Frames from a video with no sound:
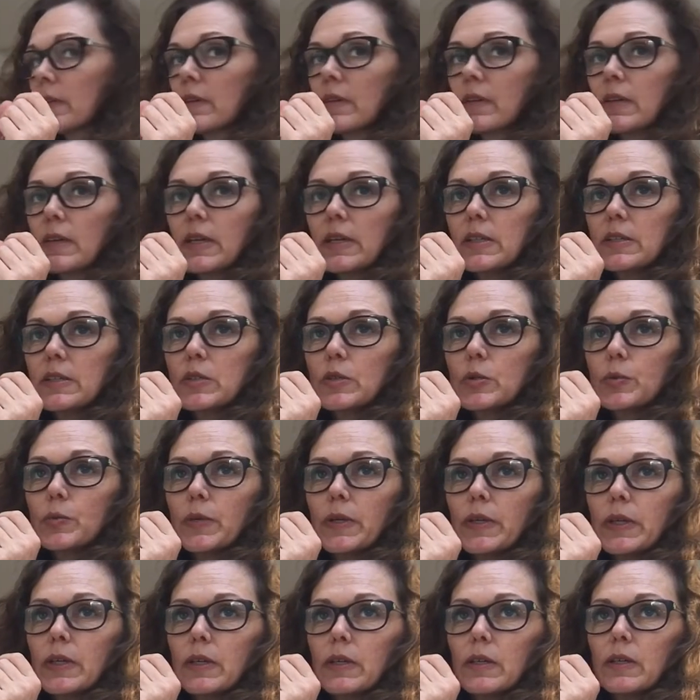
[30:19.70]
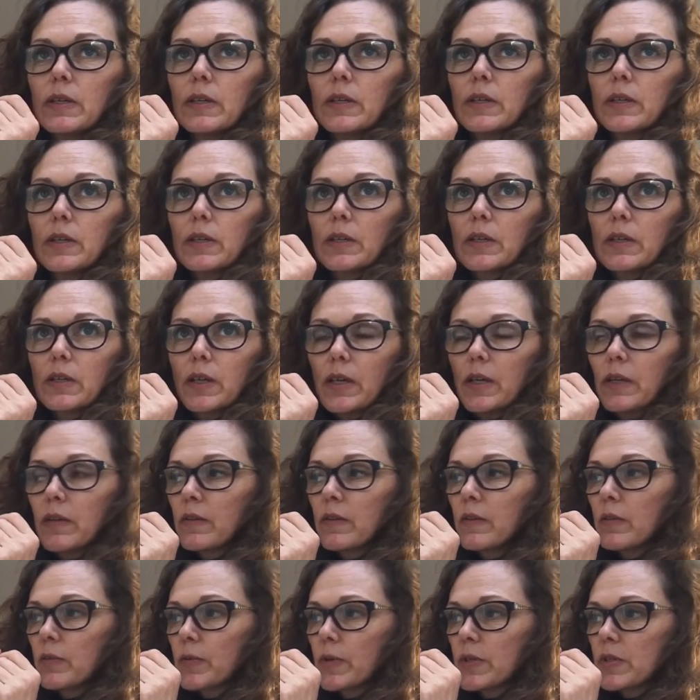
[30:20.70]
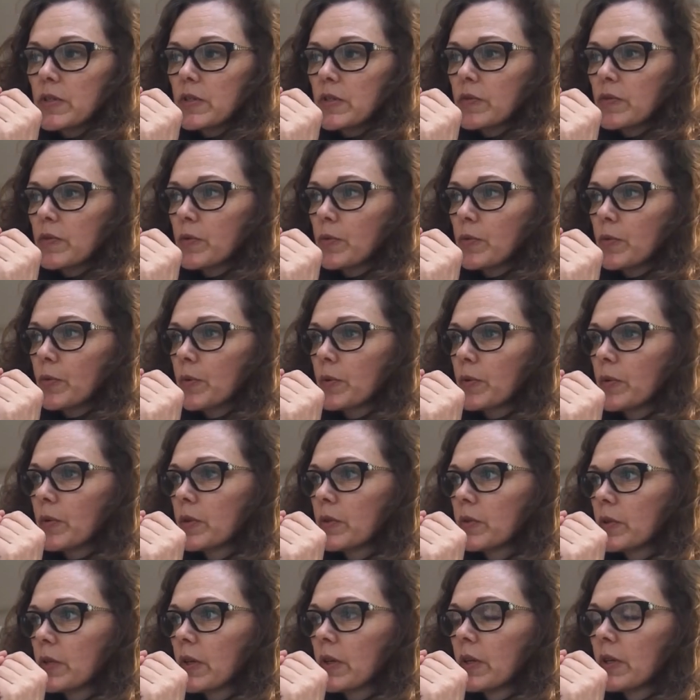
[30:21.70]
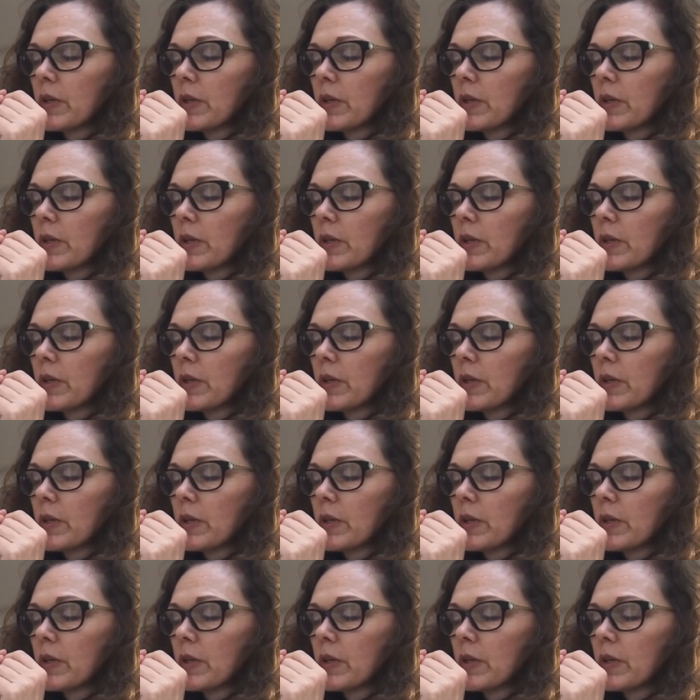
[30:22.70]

the next week in the rest of the world.